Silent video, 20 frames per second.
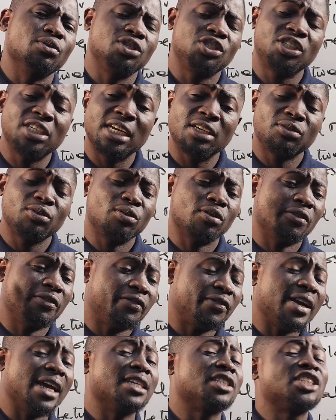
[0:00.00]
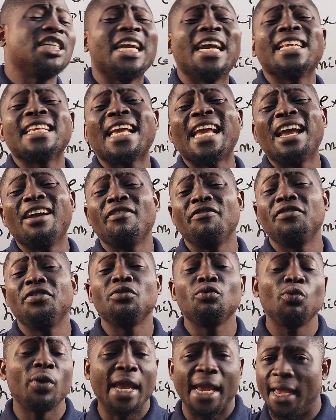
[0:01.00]
Share to your friends, share it
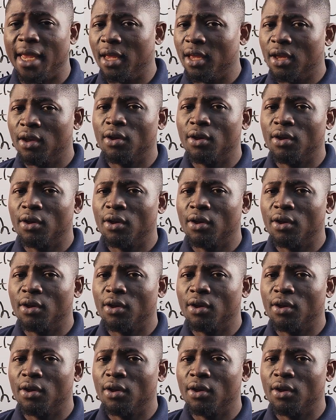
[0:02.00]
everywhere.